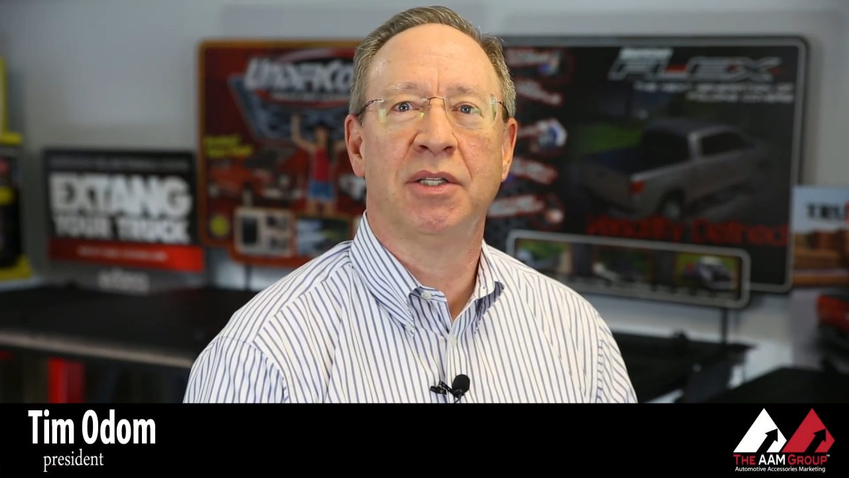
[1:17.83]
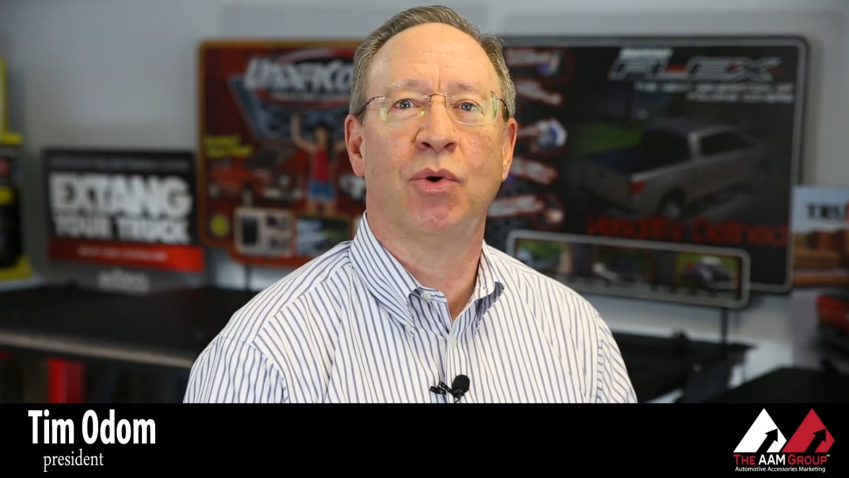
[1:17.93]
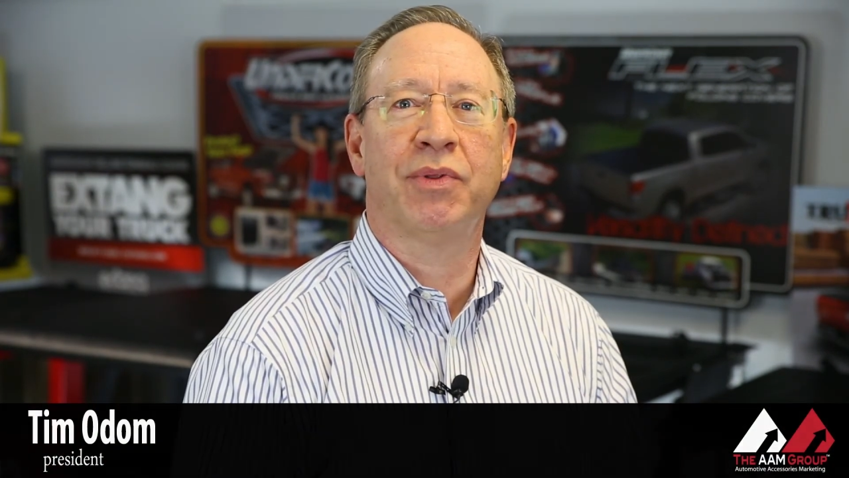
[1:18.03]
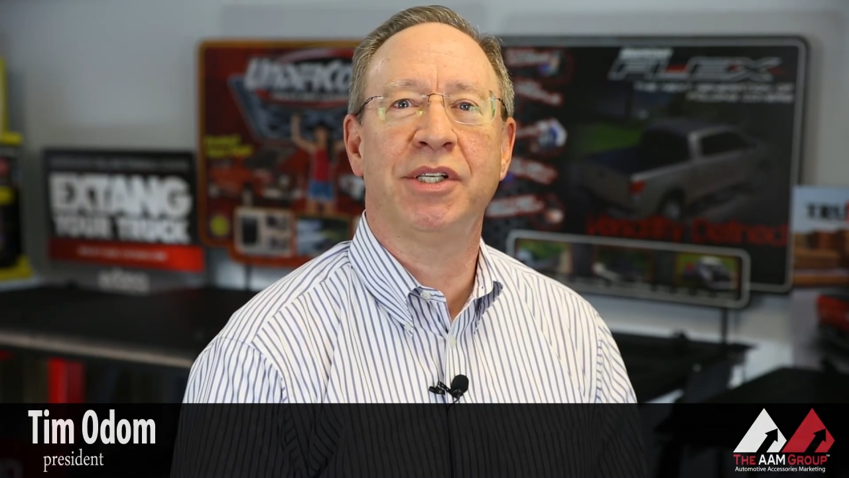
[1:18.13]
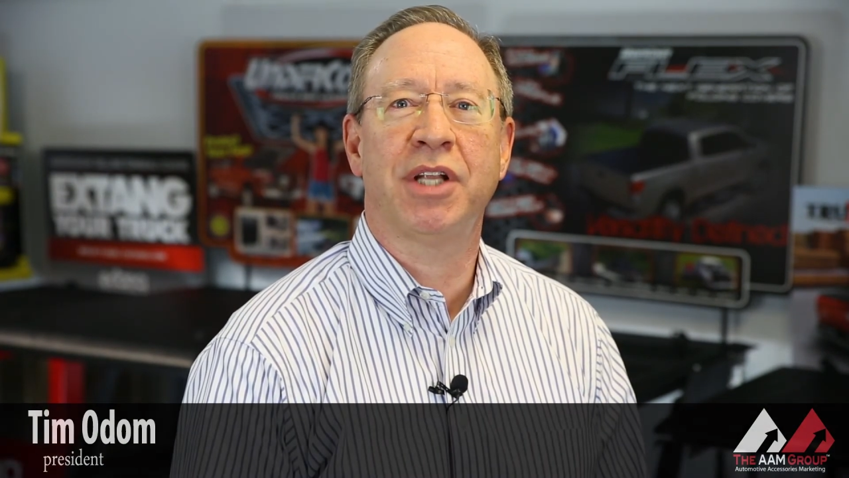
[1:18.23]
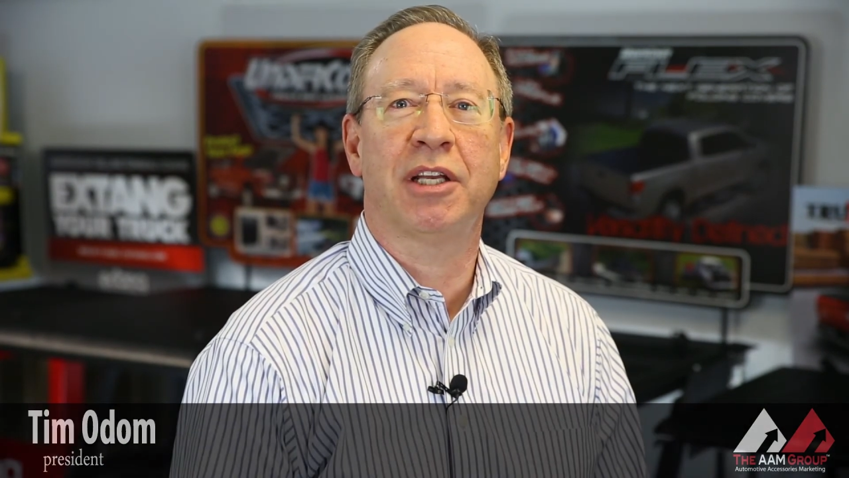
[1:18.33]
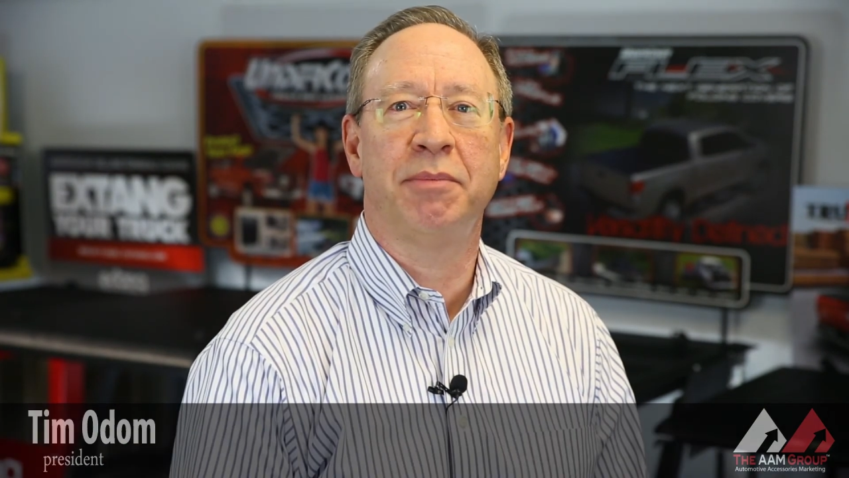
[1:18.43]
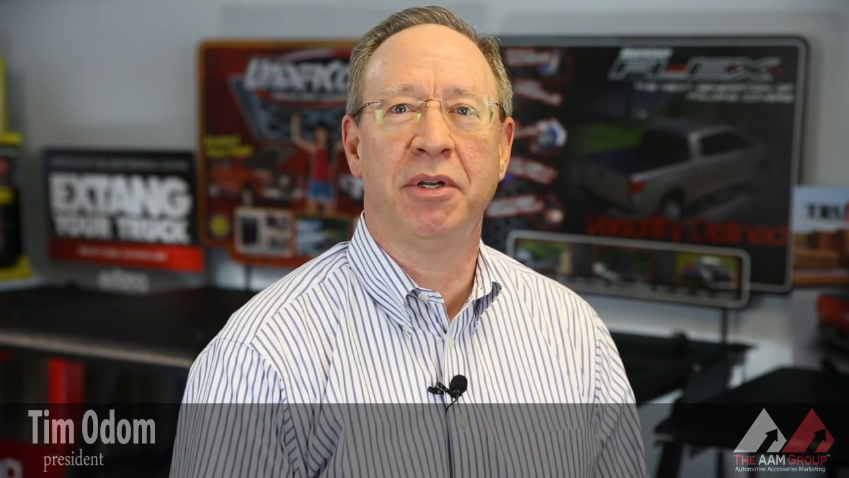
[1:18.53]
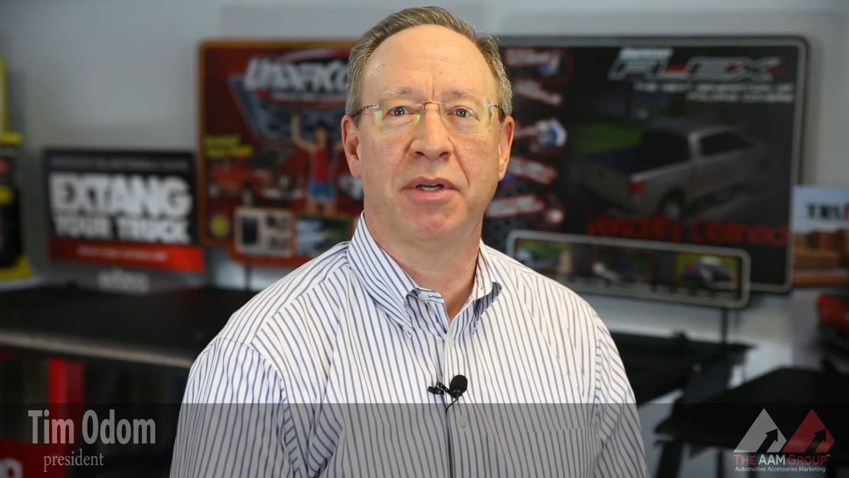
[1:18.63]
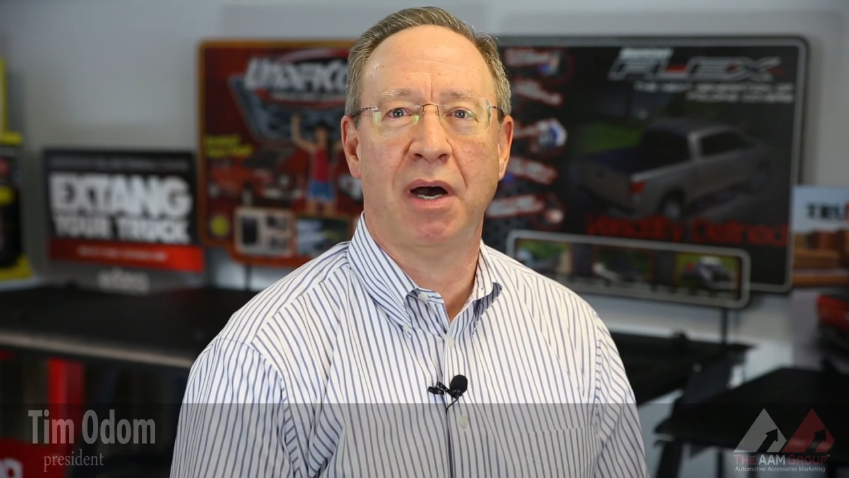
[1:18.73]
Northeast State
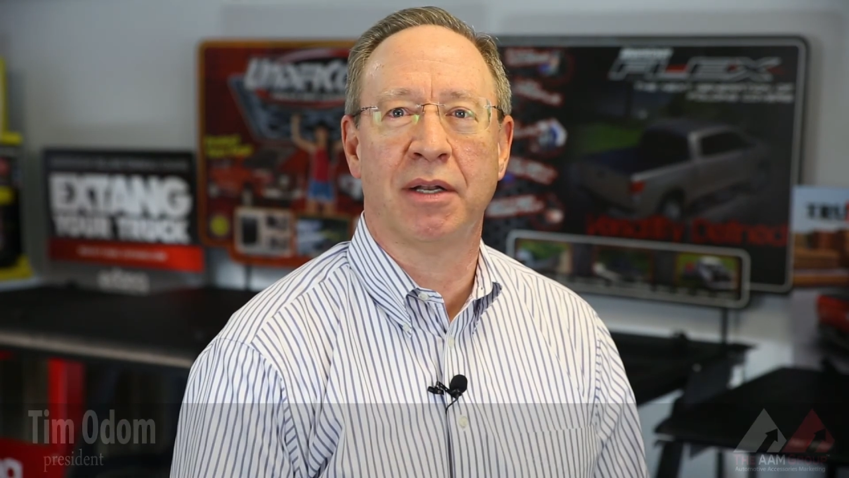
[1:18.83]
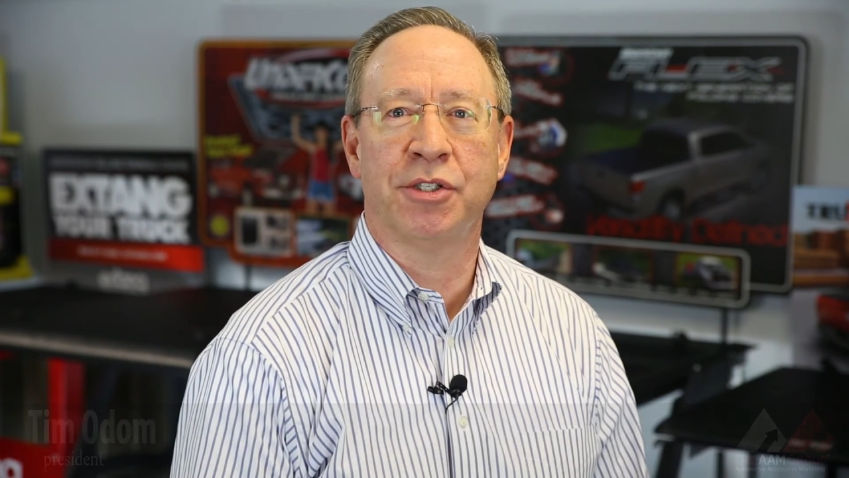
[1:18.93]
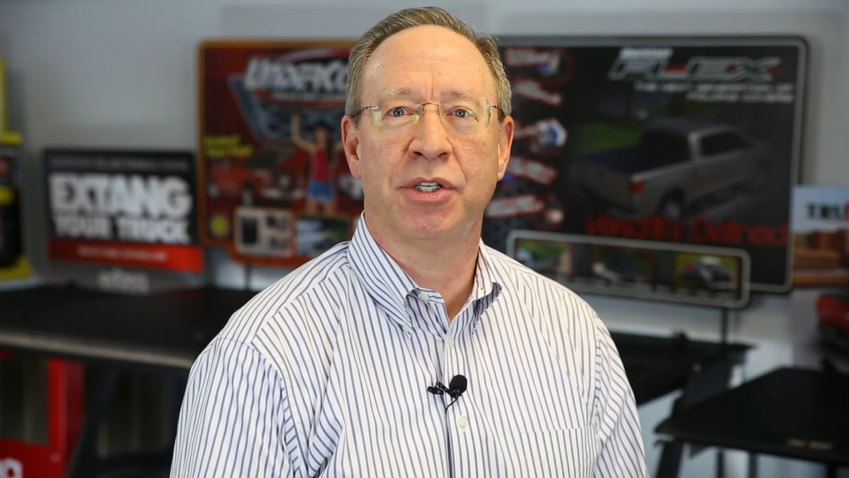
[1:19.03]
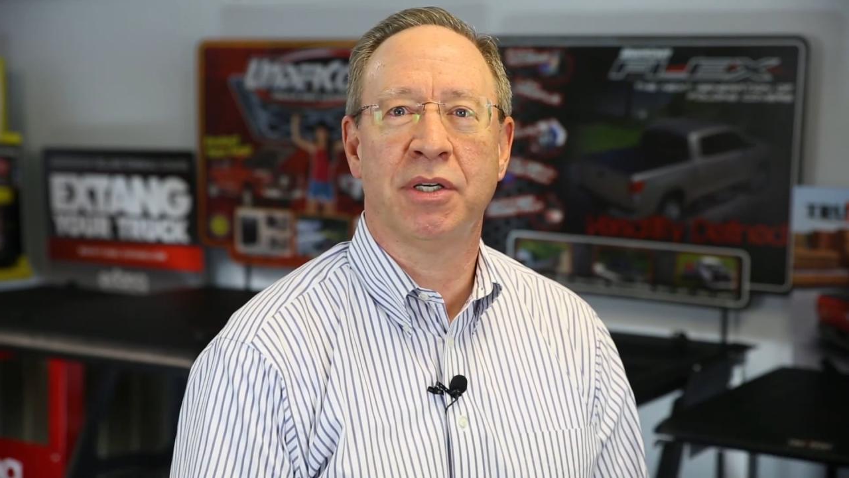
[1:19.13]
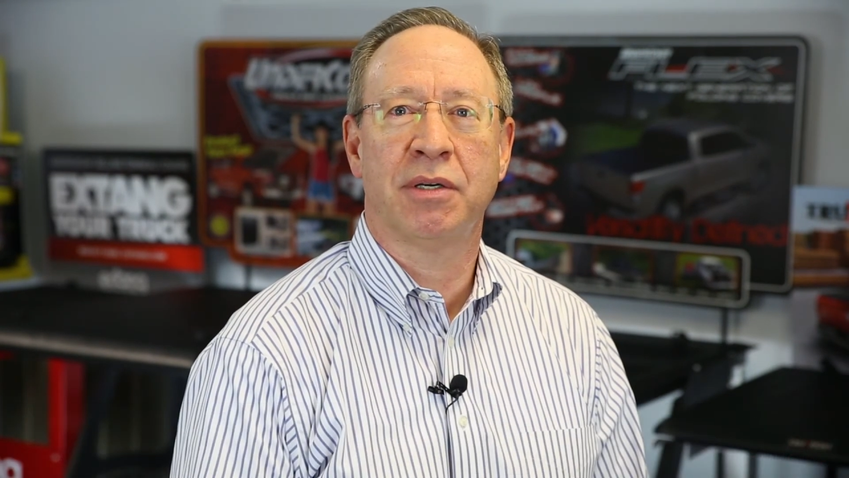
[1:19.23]
Community College